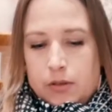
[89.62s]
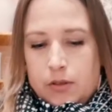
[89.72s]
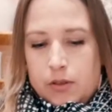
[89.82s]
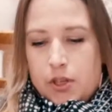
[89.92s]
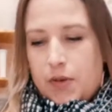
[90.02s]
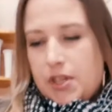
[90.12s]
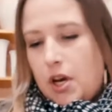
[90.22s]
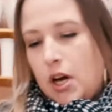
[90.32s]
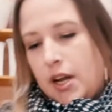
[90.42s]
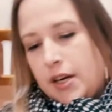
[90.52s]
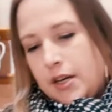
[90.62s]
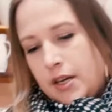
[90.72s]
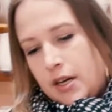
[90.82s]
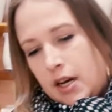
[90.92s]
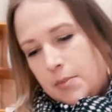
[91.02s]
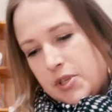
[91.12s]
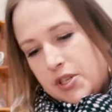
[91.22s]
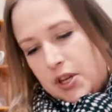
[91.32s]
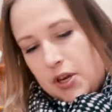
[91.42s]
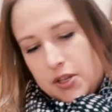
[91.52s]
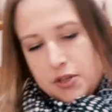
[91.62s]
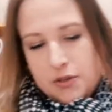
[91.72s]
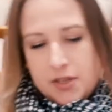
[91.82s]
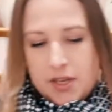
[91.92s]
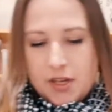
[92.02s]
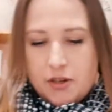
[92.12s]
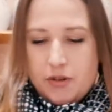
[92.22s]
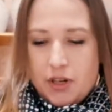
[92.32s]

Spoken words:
So he's on. I'm just going to center it